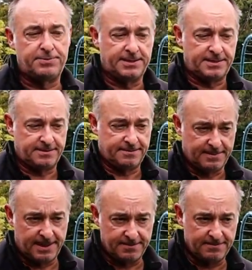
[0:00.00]
but
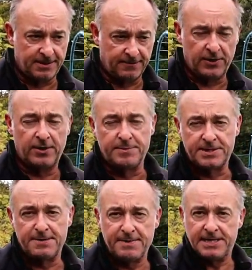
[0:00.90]
you'll have heard me
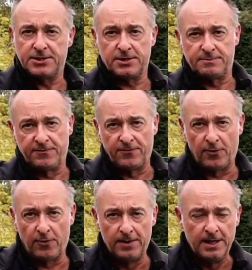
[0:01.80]
say many times
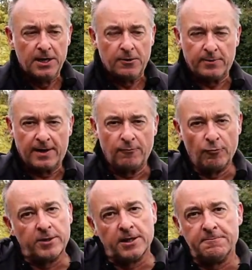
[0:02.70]
before, we have
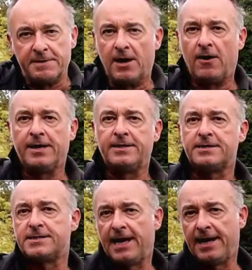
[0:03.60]
woodland behind
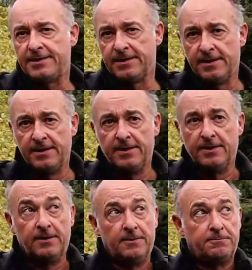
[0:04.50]
us and
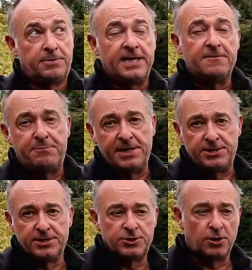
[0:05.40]
plenty of
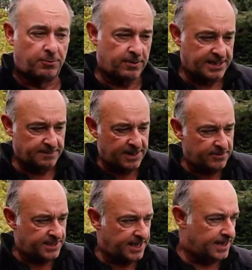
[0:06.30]
pigeons operate
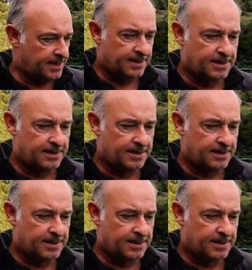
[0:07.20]
about here.